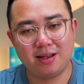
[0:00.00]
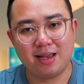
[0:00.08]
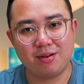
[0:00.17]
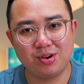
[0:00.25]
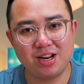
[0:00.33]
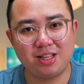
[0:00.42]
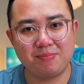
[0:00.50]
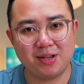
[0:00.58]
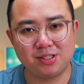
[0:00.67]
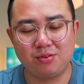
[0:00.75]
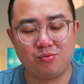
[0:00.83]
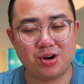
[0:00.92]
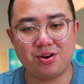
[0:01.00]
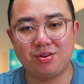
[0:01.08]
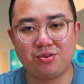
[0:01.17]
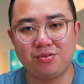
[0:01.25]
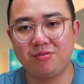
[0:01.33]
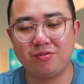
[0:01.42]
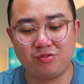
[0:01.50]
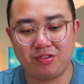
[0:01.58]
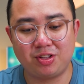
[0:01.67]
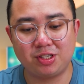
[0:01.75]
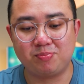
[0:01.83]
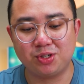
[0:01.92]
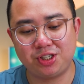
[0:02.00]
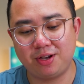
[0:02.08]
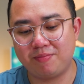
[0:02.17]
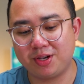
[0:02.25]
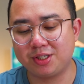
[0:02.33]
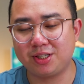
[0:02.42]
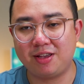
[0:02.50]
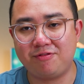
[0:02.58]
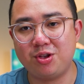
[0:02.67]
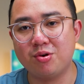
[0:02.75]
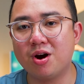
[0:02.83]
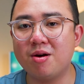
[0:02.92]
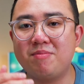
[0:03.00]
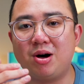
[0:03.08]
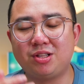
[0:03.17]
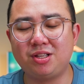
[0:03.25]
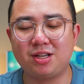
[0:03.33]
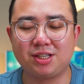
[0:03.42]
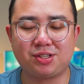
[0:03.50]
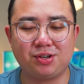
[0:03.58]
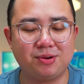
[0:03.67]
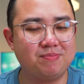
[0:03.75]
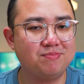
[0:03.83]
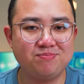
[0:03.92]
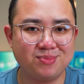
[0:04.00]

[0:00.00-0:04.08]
it really depends on what you're doing with this machine, because if you're a multitasker,